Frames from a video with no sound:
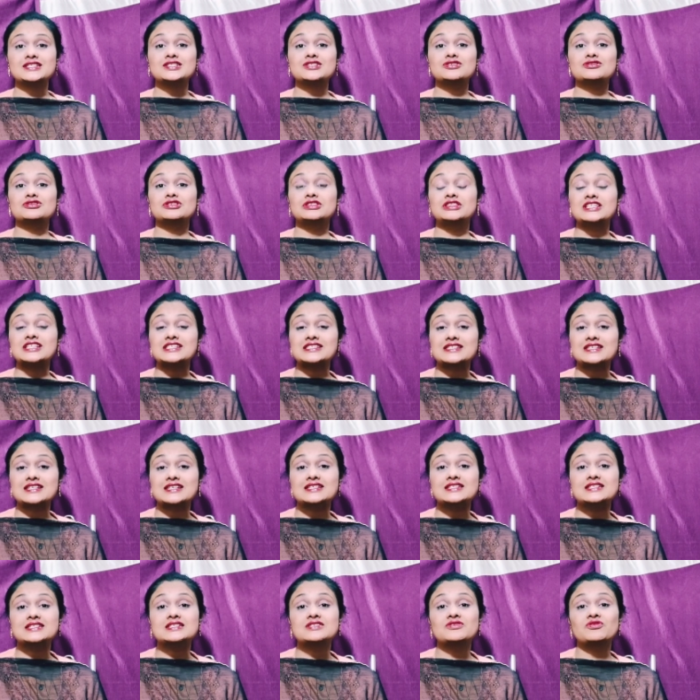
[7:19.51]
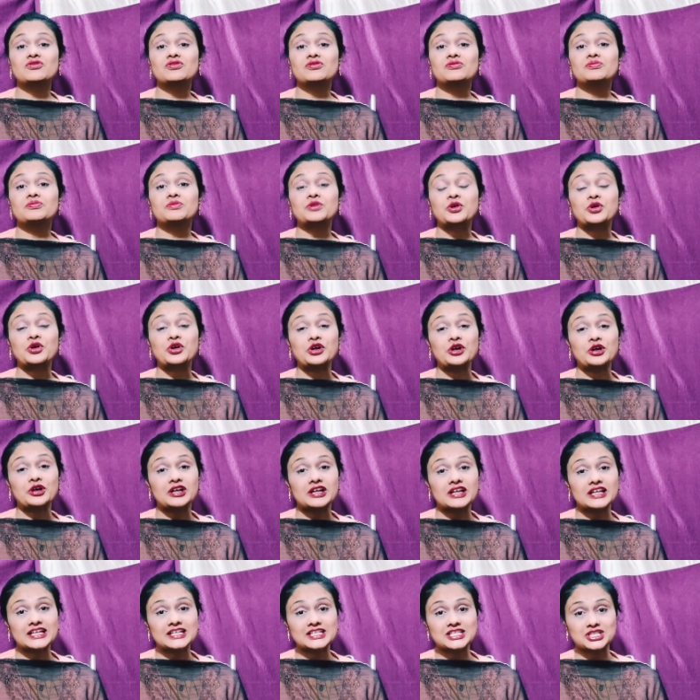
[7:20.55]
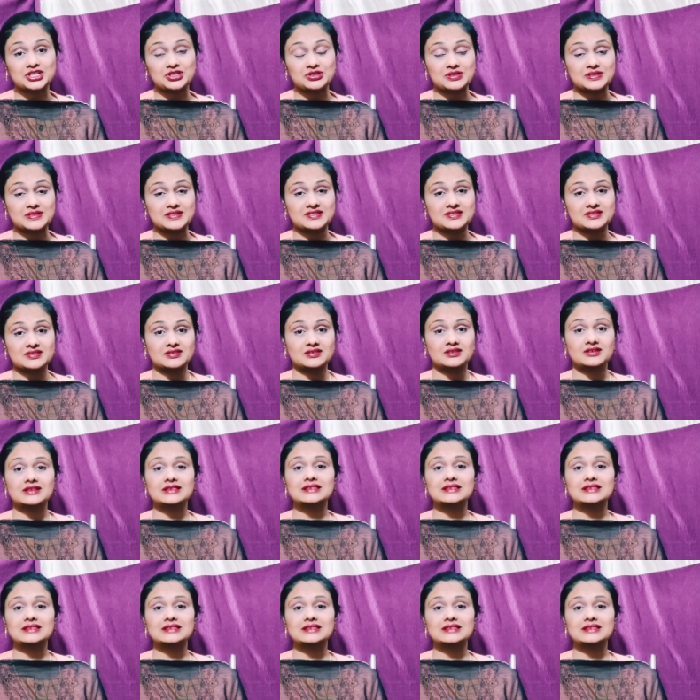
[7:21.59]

So this is kernicterus.